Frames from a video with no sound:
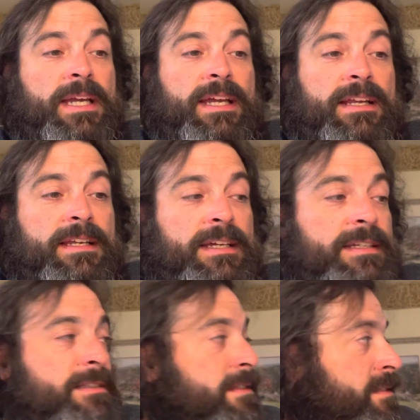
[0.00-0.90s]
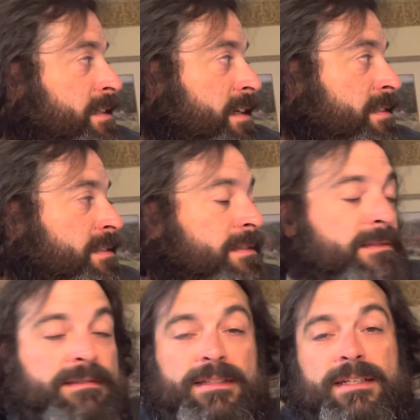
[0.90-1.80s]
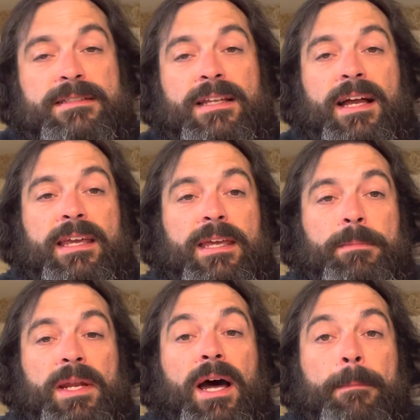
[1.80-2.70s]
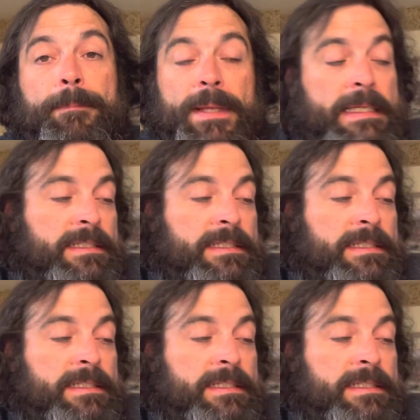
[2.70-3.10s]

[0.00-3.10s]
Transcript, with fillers: and it's just it's not keeping up.